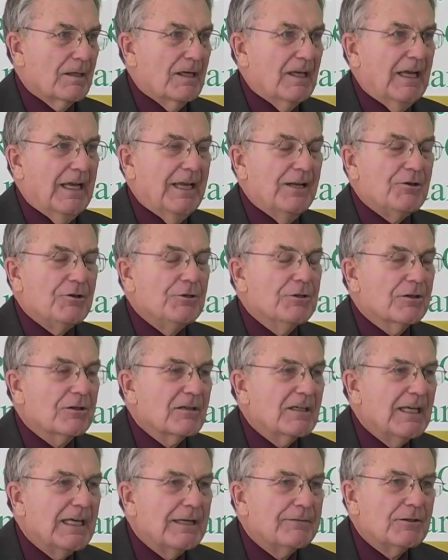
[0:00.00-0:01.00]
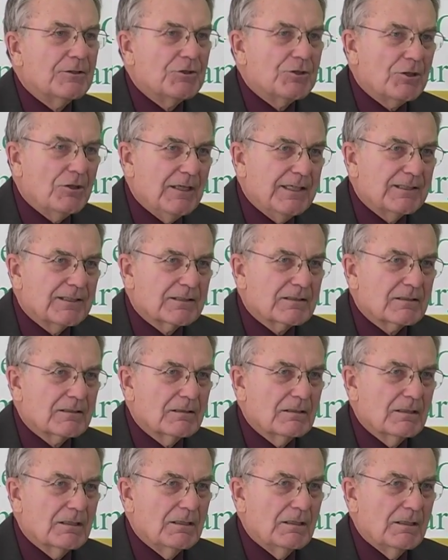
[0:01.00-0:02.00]
And you're going to have a choice.
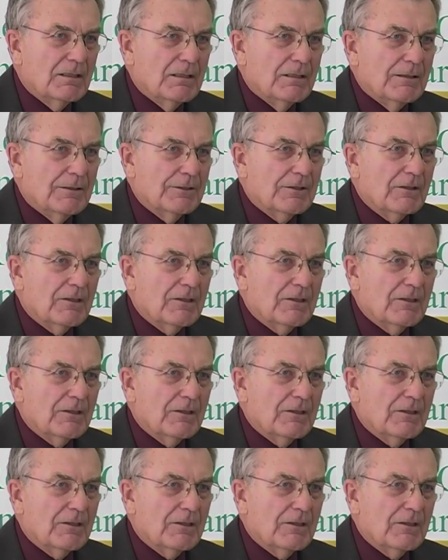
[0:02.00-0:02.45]
You're